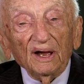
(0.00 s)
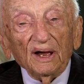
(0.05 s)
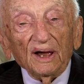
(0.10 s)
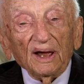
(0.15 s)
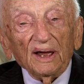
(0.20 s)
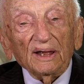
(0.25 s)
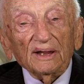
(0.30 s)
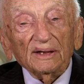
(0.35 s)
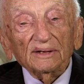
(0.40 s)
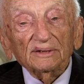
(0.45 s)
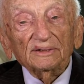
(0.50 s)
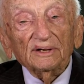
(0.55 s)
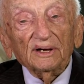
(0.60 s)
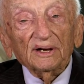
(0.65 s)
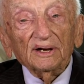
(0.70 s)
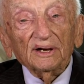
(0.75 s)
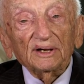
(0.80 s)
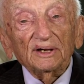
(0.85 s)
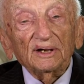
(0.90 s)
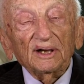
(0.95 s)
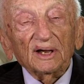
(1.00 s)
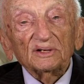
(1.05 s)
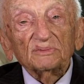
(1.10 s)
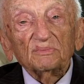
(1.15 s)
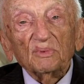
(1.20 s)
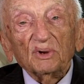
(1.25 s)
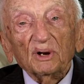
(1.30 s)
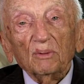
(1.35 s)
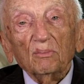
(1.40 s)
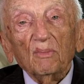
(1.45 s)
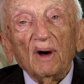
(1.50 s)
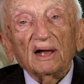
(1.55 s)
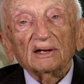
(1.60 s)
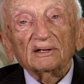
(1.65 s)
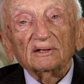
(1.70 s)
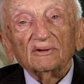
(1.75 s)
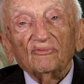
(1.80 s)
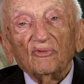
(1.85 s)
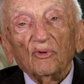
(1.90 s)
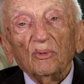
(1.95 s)
and he has been a
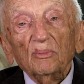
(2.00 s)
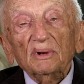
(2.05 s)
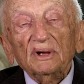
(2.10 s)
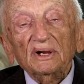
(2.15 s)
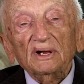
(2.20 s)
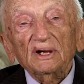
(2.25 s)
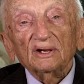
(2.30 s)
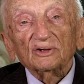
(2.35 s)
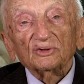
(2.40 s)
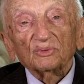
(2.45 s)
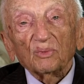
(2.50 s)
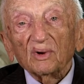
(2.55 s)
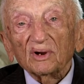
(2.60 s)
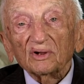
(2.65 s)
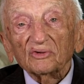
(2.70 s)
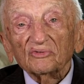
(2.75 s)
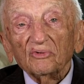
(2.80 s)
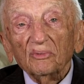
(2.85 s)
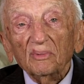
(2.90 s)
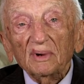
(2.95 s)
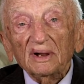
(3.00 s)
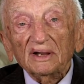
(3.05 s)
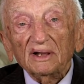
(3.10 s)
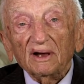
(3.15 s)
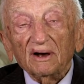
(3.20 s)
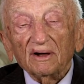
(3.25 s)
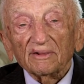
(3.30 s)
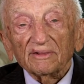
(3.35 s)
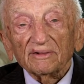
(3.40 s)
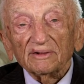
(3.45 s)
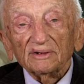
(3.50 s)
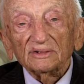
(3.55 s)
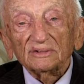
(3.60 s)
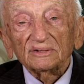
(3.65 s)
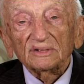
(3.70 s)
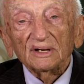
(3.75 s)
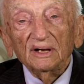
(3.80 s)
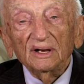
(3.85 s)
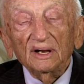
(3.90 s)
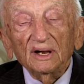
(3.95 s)
model for me as well as for many
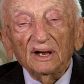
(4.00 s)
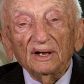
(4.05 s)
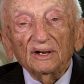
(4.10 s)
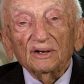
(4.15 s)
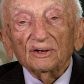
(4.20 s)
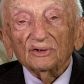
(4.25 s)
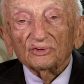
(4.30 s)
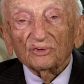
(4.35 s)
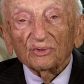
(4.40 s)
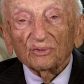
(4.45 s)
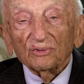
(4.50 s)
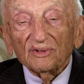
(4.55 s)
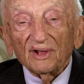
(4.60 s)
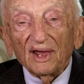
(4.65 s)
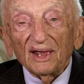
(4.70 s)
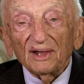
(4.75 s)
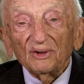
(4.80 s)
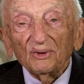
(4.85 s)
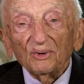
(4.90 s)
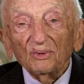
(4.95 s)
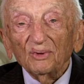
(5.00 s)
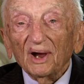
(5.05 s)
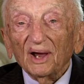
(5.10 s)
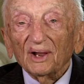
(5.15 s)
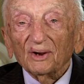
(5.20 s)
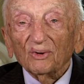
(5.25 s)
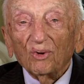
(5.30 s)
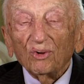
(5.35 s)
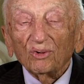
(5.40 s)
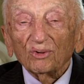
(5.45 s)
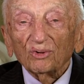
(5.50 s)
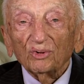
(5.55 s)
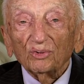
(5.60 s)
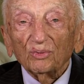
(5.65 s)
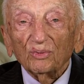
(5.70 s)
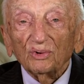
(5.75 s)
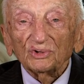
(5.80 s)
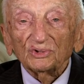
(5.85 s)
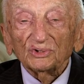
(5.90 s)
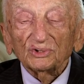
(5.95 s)
others. So thank you and all good
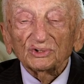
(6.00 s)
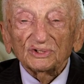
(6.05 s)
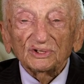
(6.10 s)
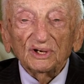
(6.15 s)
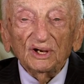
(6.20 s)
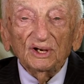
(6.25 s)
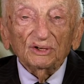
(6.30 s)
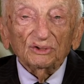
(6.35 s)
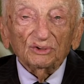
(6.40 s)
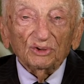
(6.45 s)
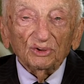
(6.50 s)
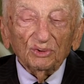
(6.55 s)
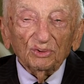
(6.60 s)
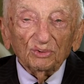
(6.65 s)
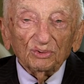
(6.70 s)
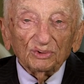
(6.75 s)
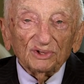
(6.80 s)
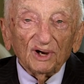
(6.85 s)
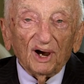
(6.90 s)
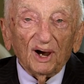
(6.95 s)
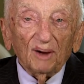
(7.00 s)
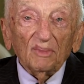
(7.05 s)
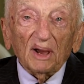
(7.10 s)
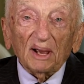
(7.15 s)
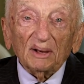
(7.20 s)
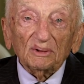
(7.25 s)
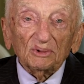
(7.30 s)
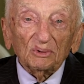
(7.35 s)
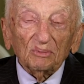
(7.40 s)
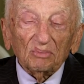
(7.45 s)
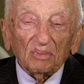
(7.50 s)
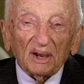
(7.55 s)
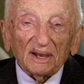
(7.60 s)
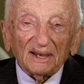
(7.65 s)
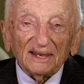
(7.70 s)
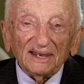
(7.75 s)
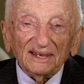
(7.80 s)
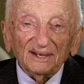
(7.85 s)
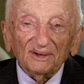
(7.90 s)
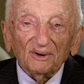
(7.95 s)
wishes to you, Tom, and to
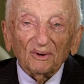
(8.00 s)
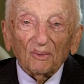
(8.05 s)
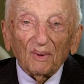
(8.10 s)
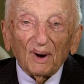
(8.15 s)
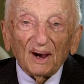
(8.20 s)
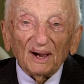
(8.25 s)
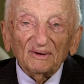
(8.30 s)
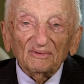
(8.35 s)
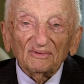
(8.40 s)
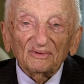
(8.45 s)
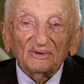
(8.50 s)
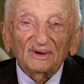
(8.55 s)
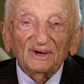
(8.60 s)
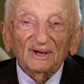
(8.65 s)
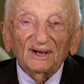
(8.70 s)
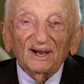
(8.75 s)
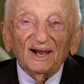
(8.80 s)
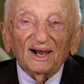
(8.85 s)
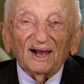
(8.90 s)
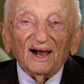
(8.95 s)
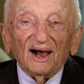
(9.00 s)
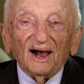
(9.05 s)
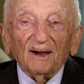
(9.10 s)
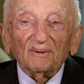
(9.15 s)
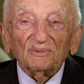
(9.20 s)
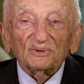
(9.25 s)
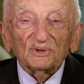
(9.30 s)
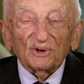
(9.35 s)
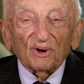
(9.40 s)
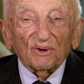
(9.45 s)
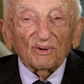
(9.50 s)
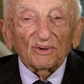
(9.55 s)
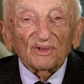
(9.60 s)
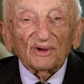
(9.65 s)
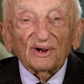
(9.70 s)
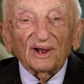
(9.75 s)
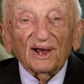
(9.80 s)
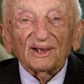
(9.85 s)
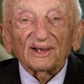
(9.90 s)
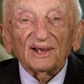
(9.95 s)
Peggy, your wife. I'm sorry
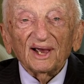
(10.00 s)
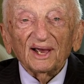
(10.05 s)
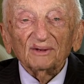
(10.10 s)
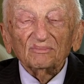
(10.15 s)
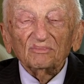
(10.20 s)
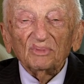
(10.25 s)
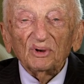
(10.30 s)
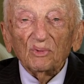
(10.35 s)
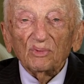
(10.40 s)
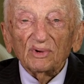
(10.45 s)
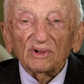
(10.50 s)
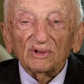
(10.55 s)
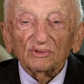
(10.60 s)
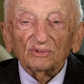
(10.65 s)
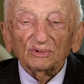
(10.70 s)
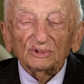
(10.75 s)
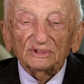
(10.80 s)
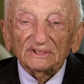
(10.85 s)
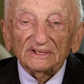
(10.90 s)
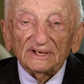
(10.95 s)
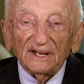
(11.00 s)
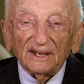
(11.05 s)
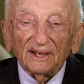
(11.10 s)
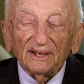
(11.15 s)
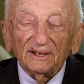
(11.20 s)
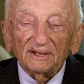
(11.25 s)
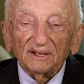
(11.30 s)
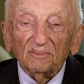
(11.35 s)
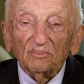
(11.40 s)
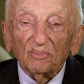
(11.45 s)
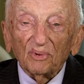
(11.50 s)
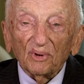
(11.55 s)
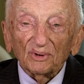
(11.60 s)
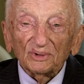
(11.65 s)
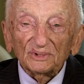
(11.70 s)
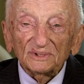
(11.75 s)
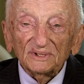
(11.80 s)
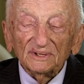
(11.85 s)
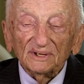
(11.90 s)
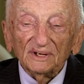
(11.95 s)
that I can't be with you today in
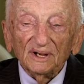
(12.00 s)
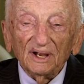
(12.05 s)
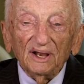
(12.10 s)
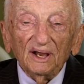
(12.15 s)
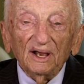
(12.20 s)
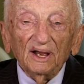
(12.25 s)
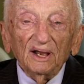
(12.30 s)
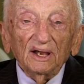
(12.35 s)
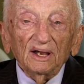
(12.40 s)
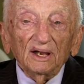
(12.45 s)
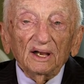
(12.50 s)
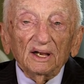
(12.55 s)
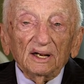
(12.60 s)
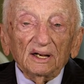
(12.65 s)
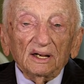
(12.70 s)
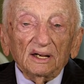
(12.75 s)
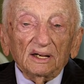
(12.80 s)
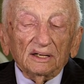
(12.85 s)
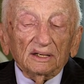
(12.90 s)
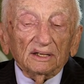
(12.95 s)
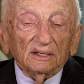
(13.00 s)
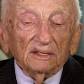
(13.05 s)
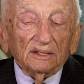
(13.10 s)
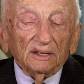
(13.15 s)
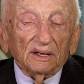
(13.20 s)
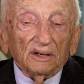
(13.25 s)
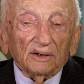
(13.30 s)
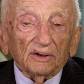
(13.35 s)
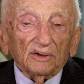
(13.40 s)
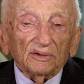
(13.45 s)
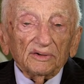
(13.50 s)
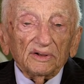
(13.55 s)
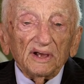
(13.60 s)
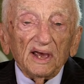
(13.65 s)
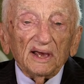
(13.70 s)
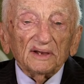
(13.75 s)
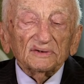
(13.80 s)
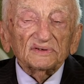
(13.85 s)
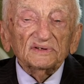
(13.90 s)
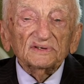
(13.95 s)
person. The
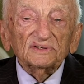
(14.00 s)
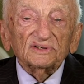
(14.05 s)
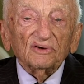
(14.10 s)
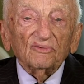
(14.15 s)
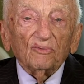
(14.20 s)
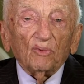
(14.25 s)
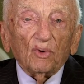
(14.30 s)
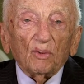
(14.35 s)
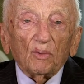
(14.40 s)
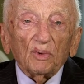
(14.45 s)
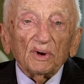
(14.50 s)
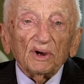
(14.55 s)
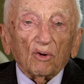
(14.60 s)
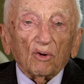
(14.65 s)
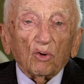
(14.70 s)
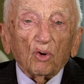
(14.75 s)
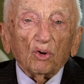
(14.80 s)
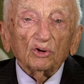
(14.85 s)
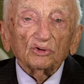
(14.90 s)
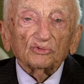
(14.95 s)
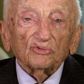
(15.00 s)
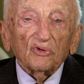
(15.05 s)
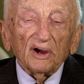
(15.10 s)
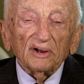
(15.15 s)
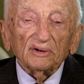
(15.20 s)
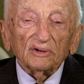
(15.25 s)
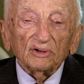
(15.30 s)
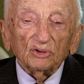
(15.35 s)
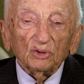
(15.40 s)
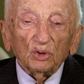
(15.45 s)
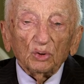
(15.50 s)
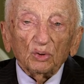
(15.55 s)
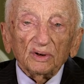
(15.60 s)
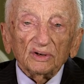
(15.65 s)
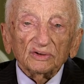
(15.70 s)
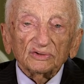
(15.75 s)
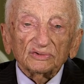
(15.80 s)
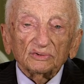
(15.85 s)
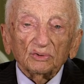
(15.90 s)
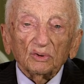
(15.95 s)
essence of what all trying to do
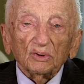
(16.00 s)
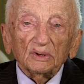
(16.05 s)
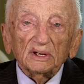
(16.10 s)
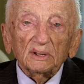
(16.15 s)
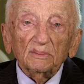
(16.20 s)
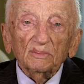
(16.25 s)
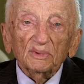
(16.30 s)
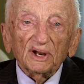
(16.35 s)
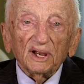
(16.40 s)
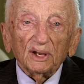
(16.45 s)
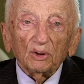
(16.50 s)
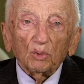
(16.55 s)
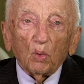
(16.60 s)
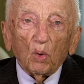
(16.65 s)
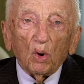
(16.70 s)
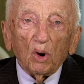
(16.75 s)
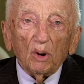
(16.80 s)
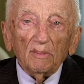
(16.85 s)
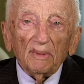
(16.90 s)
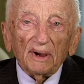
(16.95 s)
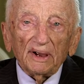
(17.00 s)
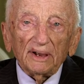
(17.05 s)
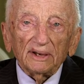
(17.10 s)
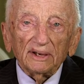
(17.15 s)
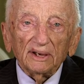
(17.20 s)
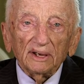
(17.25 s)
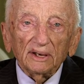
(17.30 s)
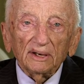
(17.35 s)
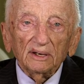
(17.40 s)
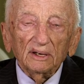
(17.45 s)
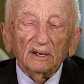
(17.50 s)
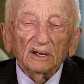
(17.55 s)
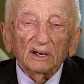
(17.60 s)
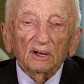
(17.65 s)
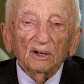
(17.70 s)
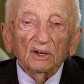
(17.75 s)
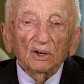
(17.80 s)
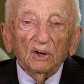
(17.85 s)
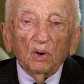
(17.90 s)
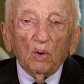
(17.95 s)
is to eliminate war making.
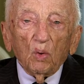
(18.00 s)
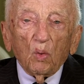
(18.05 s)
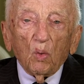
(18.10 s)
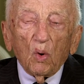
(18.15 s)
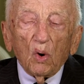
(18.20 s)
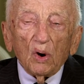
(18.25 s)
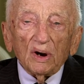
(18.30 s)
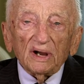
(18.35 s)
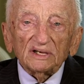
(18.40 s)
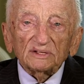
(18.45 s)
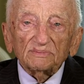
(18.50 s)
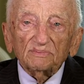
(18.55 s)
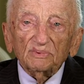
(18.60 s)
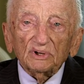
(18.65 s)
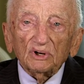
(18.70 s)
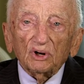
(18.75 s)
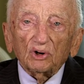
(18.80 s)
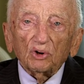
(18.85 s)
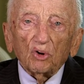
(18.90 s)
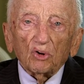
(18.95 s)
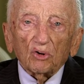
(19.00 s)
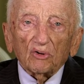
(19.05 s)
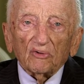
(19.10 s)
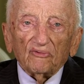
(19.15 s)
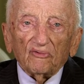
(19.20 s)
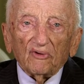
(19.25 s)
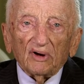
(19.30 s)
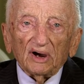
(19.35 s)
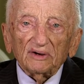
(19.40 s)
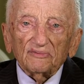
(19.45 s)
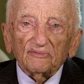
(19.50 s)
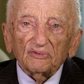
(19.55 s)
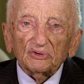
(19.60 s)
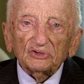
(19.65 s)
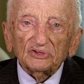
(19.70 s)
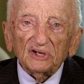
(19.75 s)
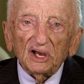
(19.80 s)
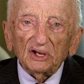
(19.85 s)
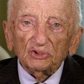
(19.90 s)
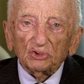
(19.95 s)
War has been glorified for
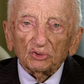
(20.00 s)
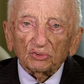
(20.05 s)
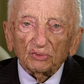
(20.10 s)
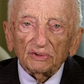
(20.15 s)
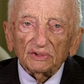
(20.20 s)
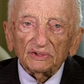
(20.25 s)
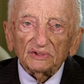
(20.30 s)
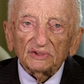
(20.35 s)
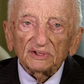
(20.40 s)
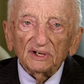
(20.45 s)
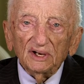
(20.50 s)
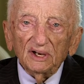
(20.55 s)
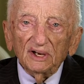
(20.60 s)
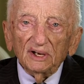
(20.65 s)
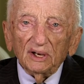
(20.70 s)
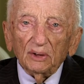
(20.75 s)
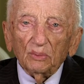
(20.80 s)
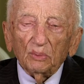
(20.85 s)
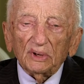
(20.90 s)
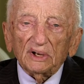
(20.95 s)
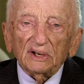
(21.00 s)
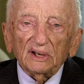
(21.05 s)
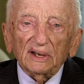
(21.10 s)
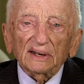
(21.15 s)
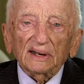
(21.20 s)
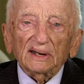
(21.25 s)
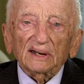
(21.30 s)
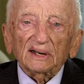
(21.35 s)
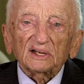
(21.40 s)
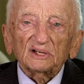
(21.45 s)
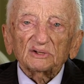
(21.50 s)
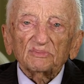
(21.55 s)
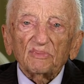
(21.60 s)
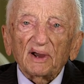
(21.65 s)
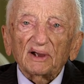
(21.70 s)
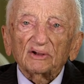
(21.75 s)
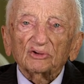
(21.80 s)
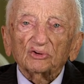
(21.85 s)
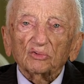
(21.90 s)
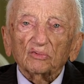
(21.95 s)
centuries, and we cannot
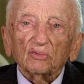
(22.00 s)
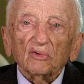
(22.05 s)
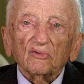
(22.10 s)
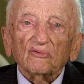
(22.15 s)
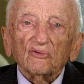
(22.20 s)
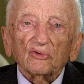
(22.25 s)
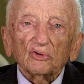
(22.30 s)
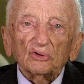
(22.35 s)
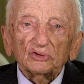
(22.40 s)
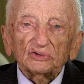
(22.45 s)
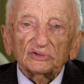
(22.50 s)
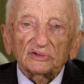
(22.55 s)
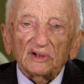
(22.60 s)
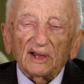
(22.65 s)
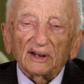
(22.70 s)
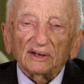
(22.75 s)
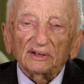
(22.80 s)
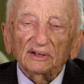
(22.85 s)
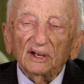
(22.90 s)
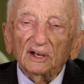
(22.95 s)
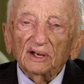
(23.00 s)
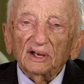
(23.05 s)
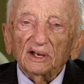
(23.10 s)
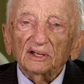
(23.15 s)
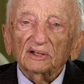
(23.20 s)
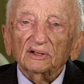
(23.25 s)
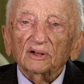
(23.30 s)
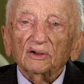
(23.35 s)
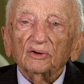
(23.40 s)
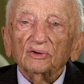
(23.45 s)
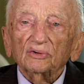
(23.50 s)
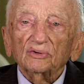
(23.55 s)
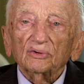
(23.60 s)
expect to reverse that in the